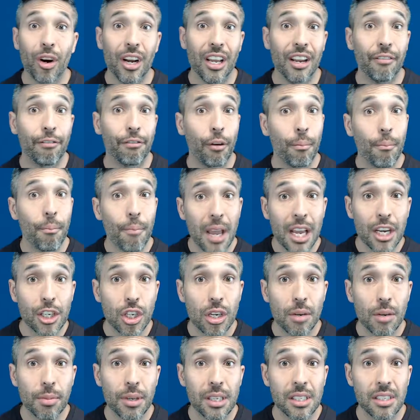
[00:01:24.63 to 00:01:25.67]
information
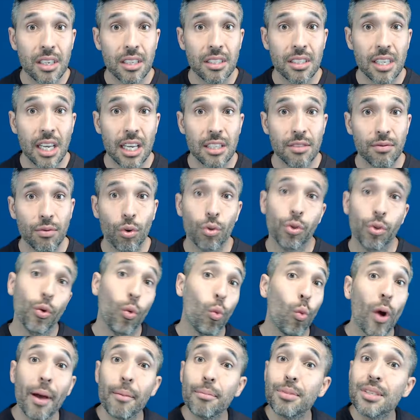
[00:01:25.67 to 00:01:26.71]
to be successful, the
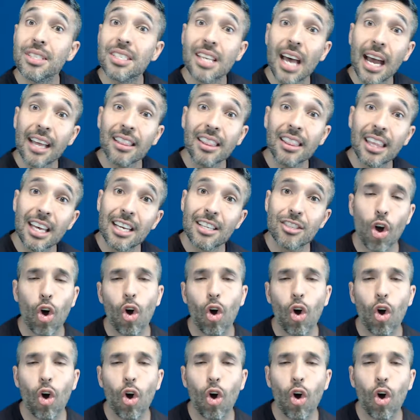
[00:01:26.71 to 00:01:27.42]
website, this,